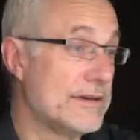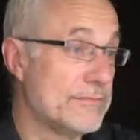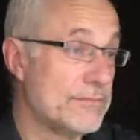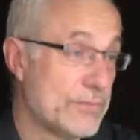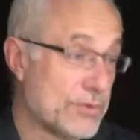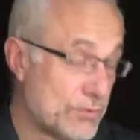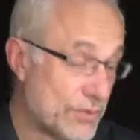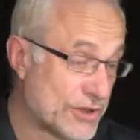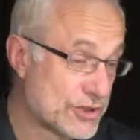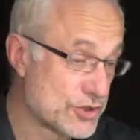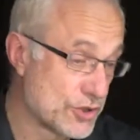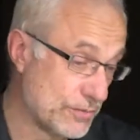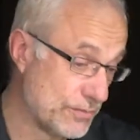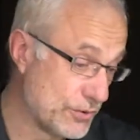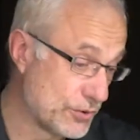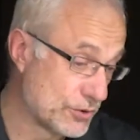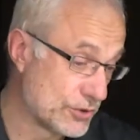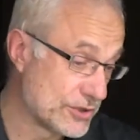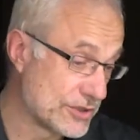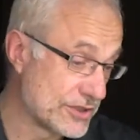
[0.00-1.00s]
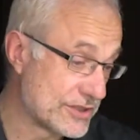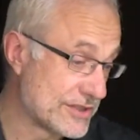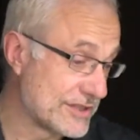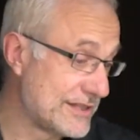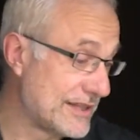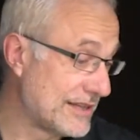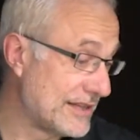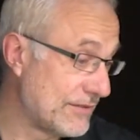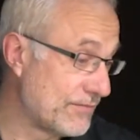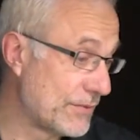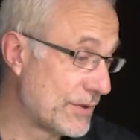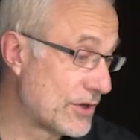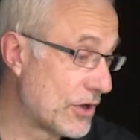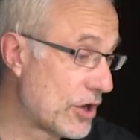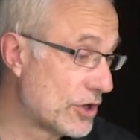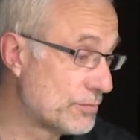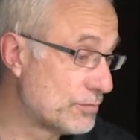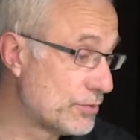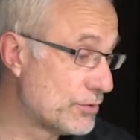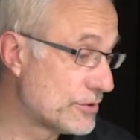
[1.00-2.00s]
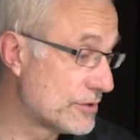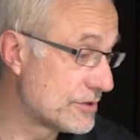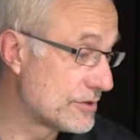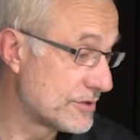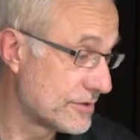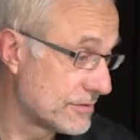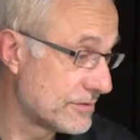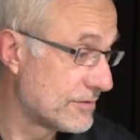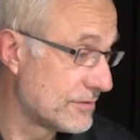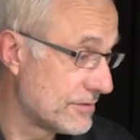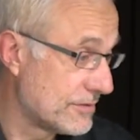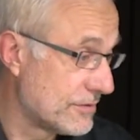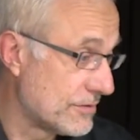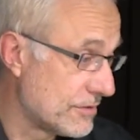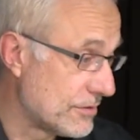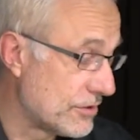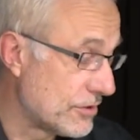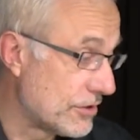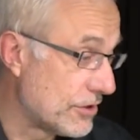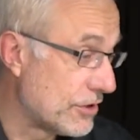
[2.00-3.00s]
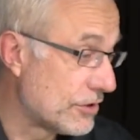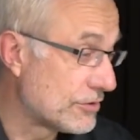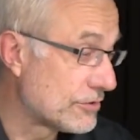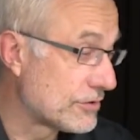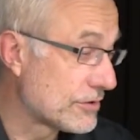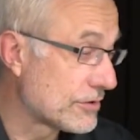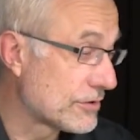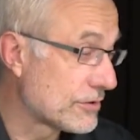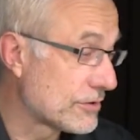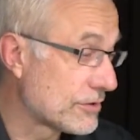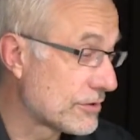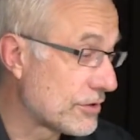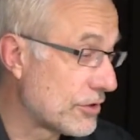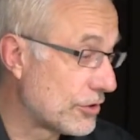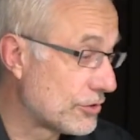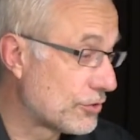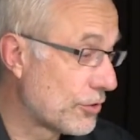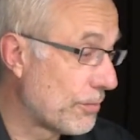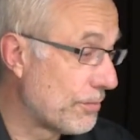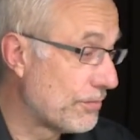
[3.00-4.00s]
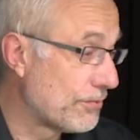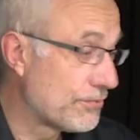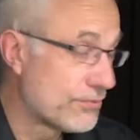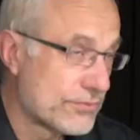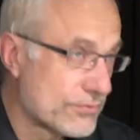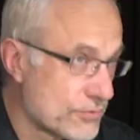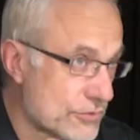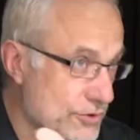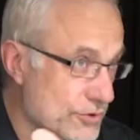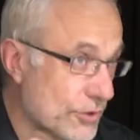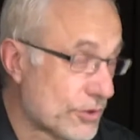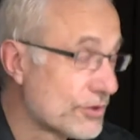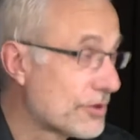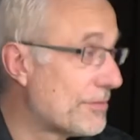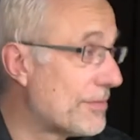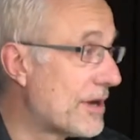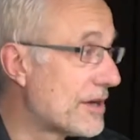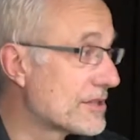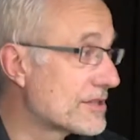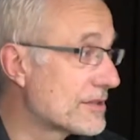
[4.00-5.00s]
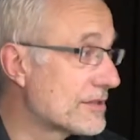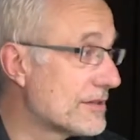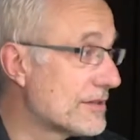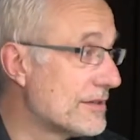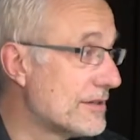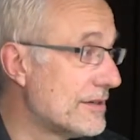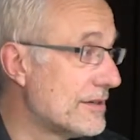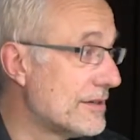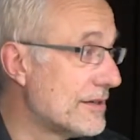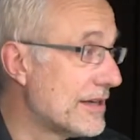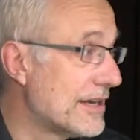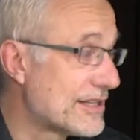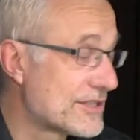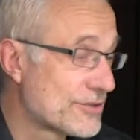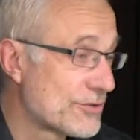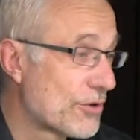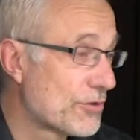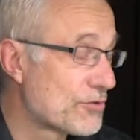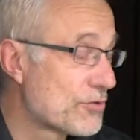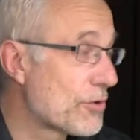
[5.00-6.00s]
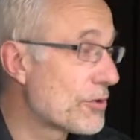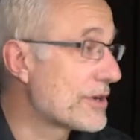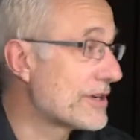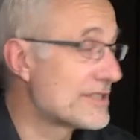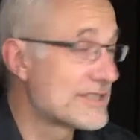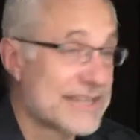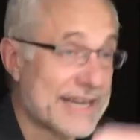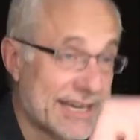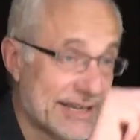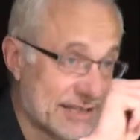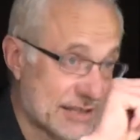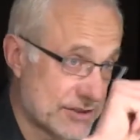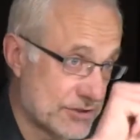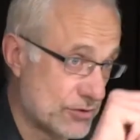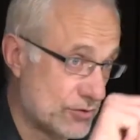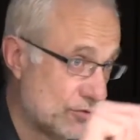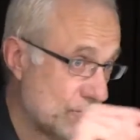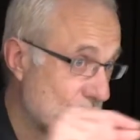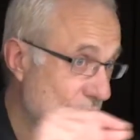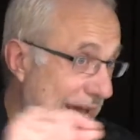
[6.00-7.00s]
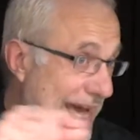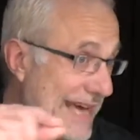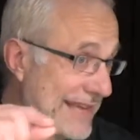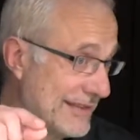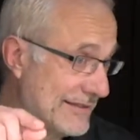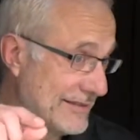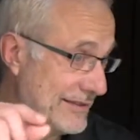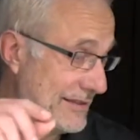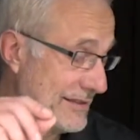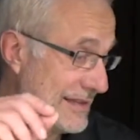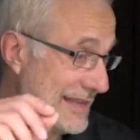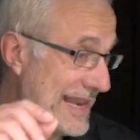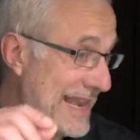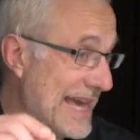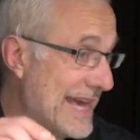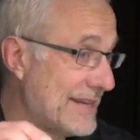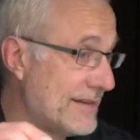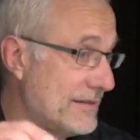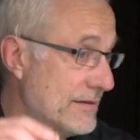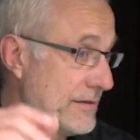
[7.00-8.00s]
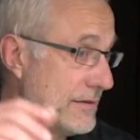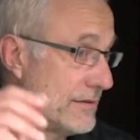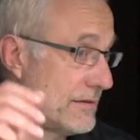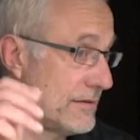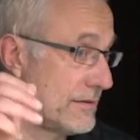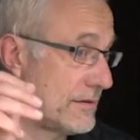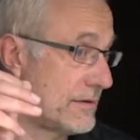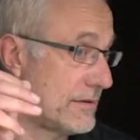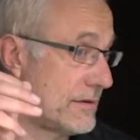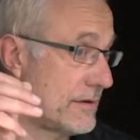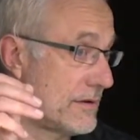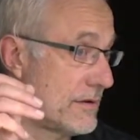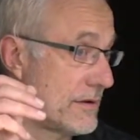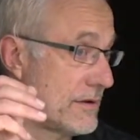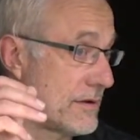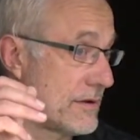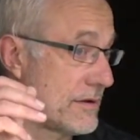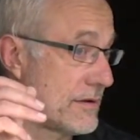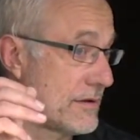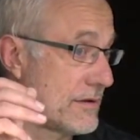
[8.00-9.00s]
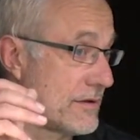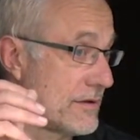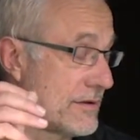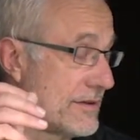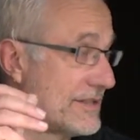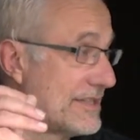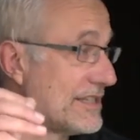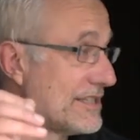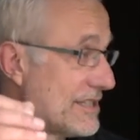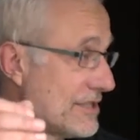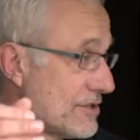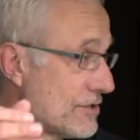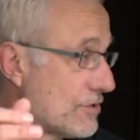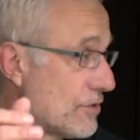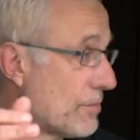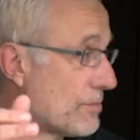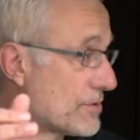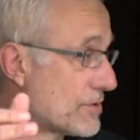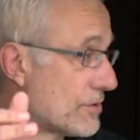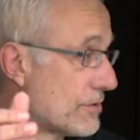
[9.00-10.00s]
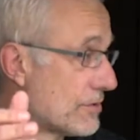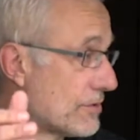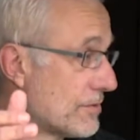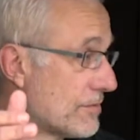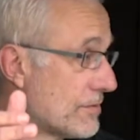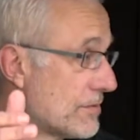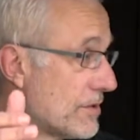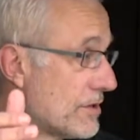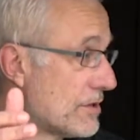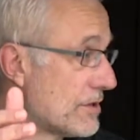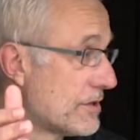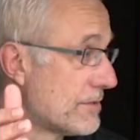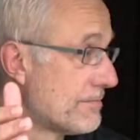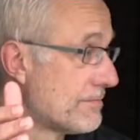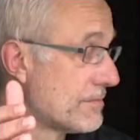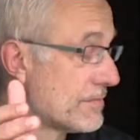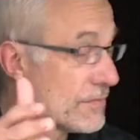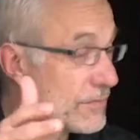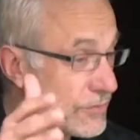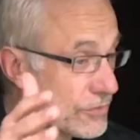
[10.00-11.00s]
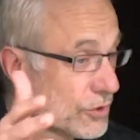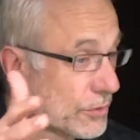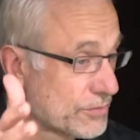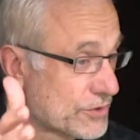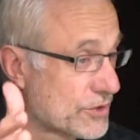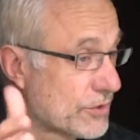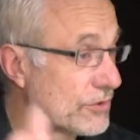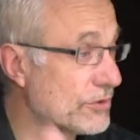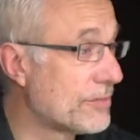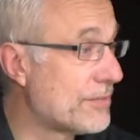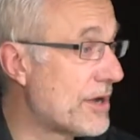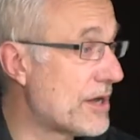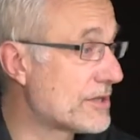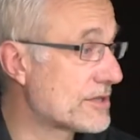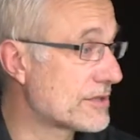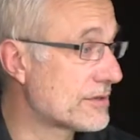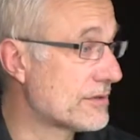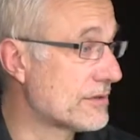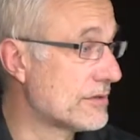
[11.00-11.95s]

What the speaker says: One supposes that if one outputs a top solder mask, it's not rocket science to add the line, this is a top solder mask.